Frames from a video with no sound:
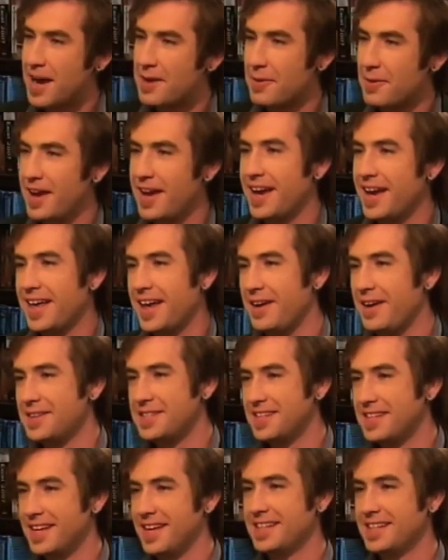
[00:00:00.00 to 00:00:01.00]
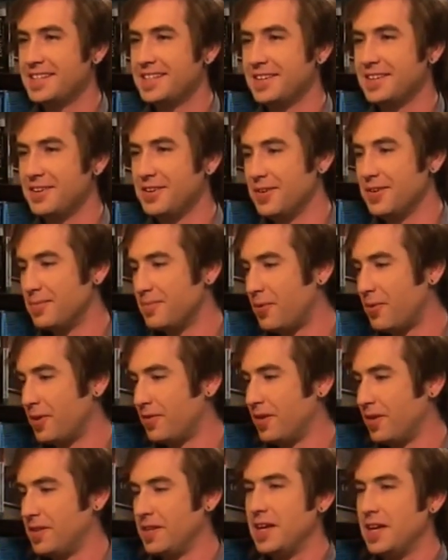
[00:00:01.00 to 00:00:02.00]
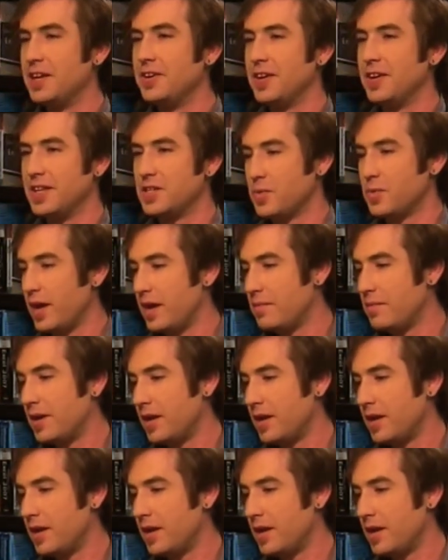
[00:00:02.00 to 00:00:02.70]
my way. I'd say it's more of the internet's way.